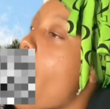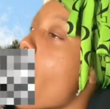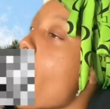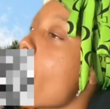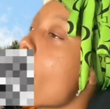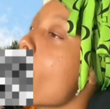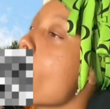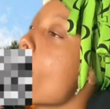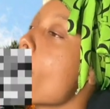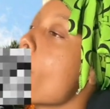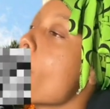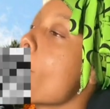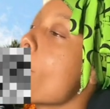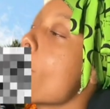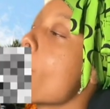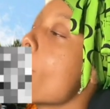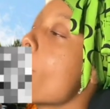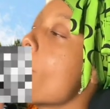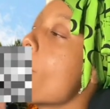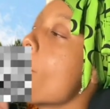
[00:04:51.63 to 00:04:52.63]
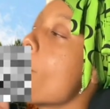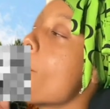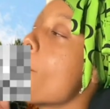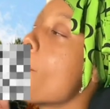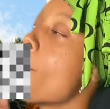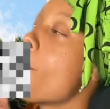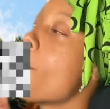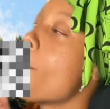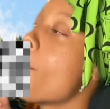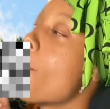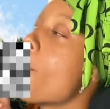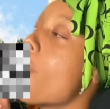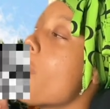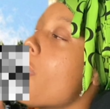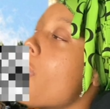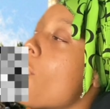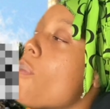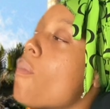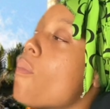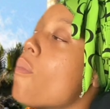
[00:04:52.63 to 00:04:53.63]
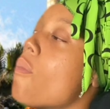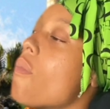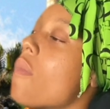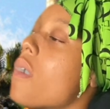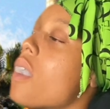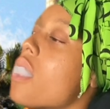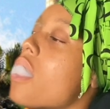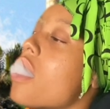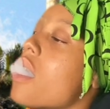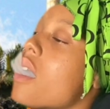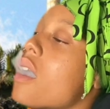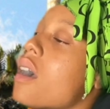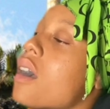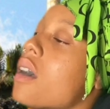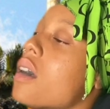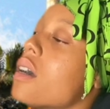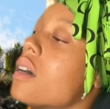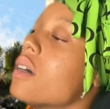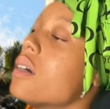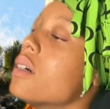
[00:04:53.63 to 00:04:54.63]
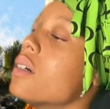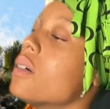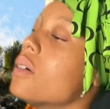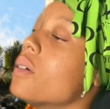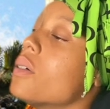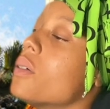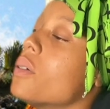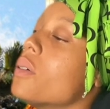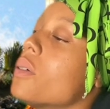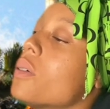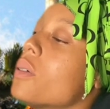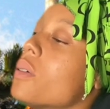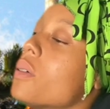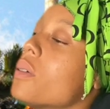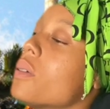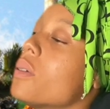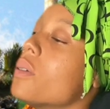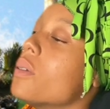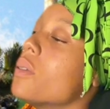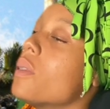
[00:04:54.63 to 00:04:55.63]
(silence)